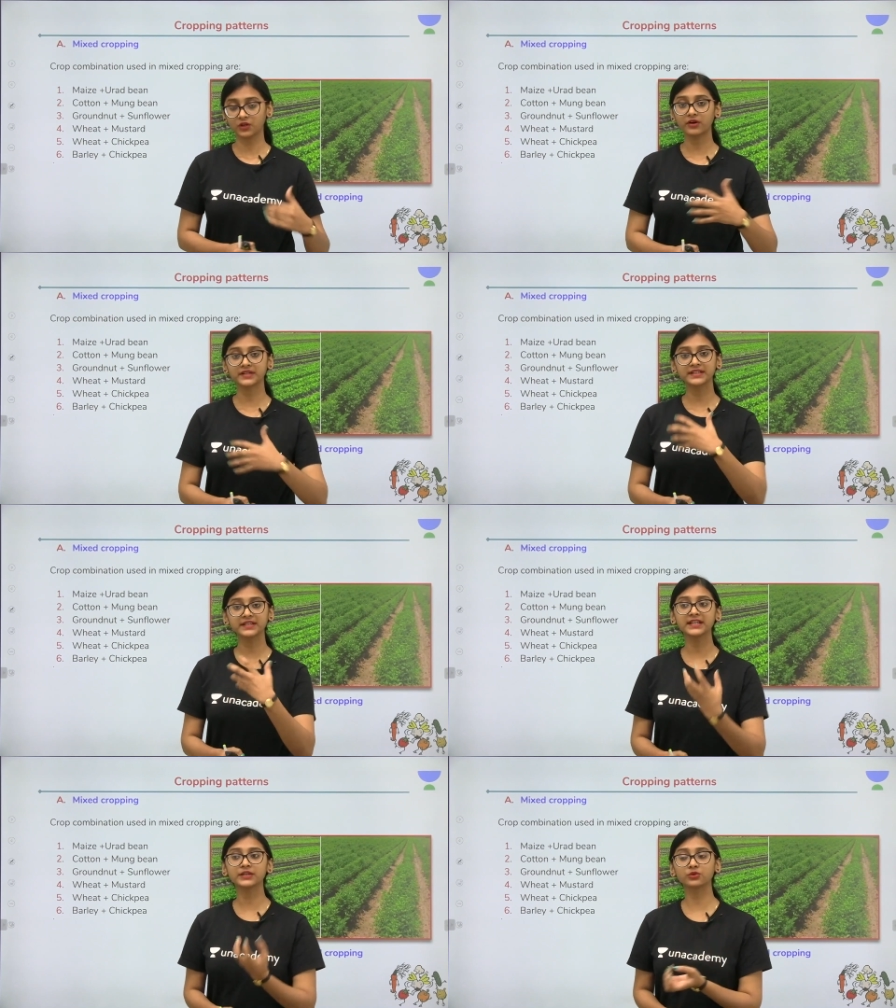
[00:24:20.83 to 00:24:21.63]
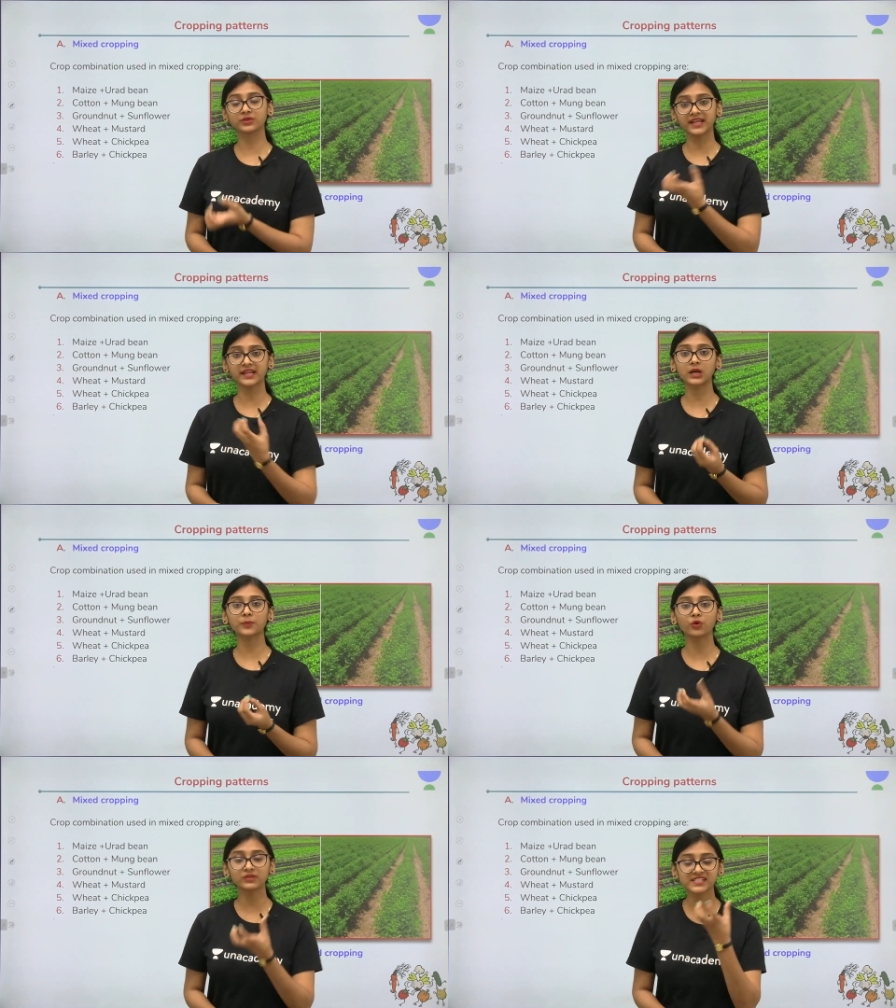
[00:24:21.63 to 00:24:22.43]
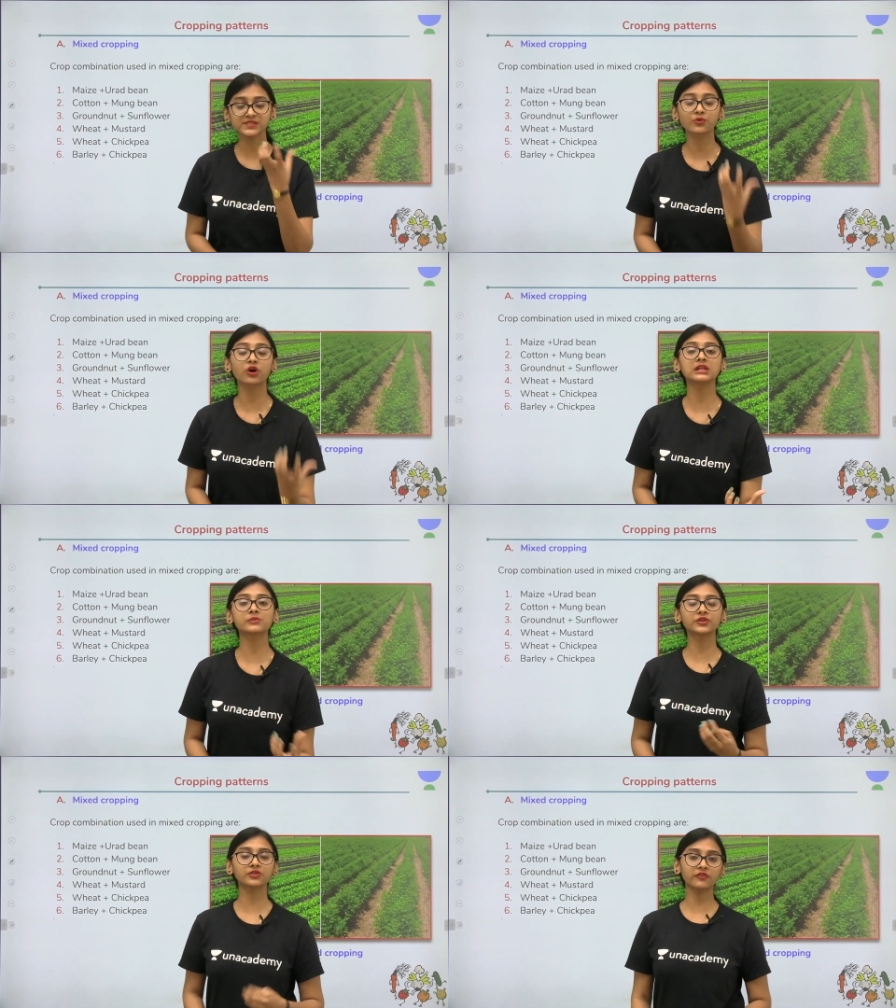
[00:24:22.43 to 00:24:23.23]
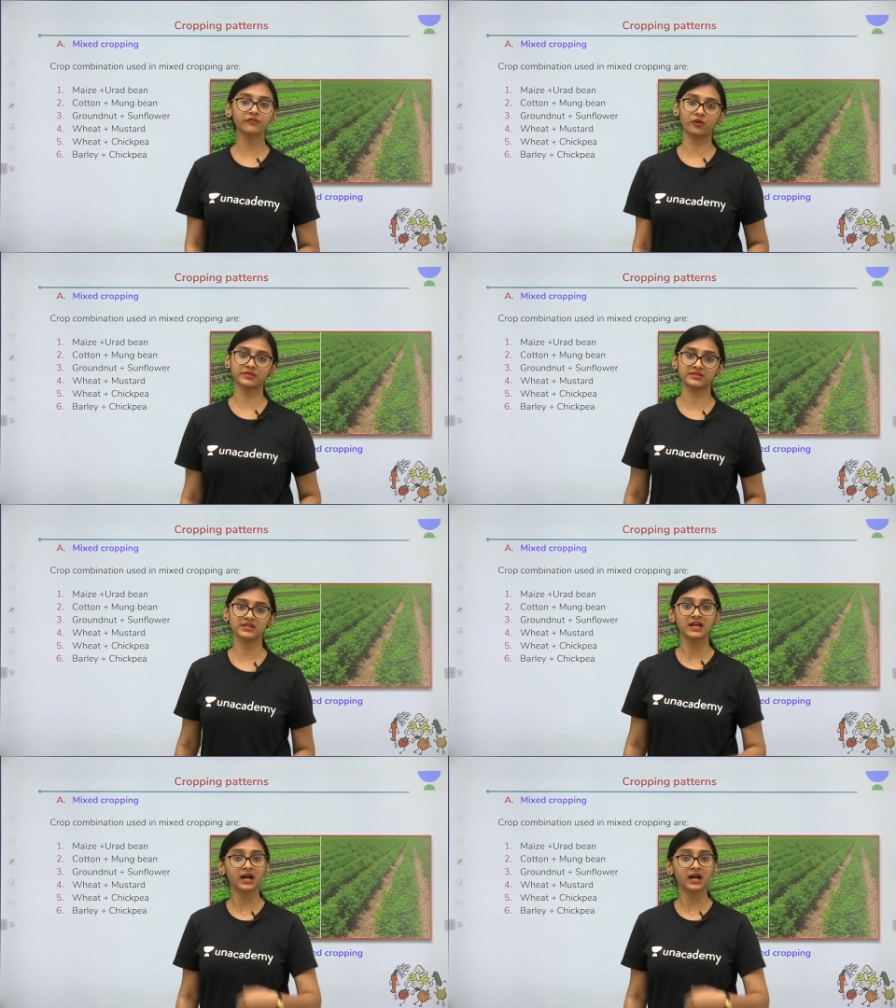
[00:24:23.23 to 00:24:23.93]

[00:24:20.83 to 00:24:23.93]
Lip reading: or it need to take up only small amount of water.